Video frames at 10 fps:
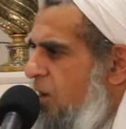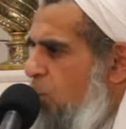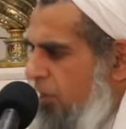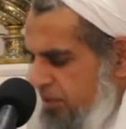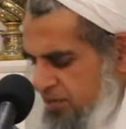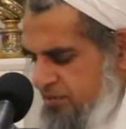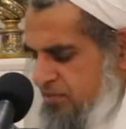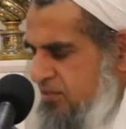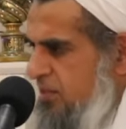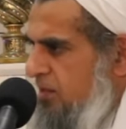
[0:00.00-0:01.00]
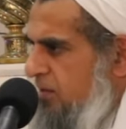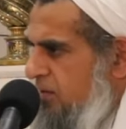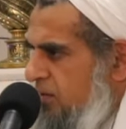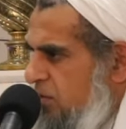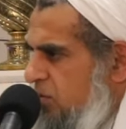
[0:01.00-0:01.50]
whether it's,
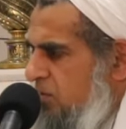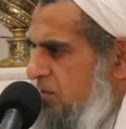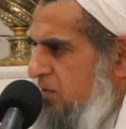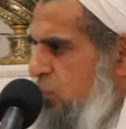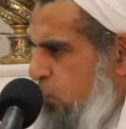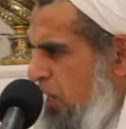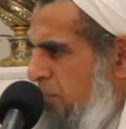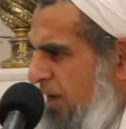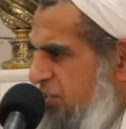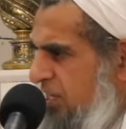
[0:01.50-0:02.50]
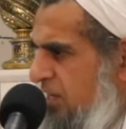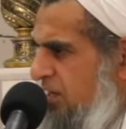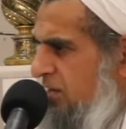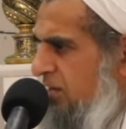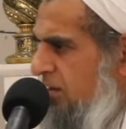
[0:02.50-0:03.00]
you know, Twitter
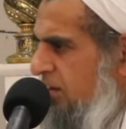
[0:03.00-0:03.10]
bashing,